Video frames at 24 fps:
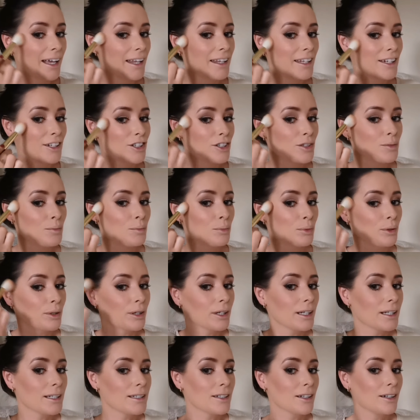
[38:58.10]
And then just
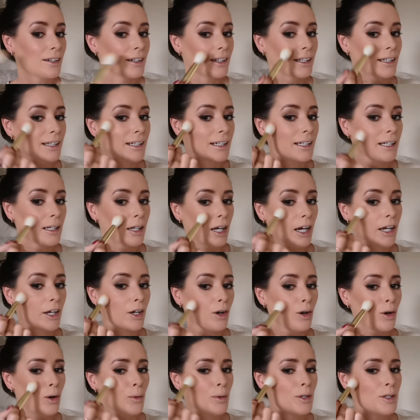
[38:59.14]
bring a tiny little, I
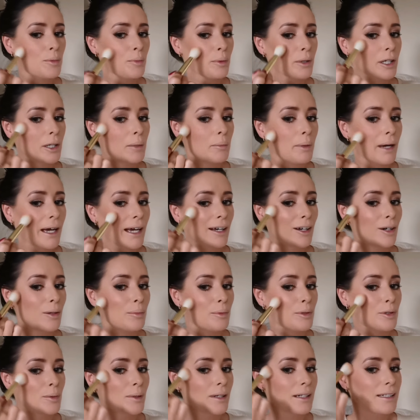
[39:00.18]
always bring it back
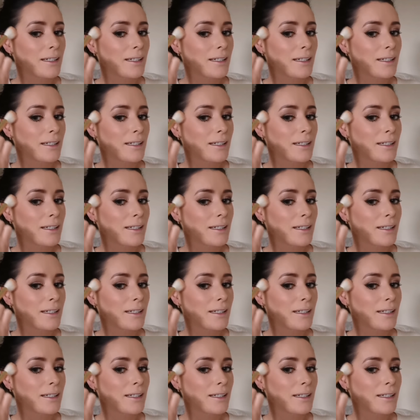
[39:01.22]
up as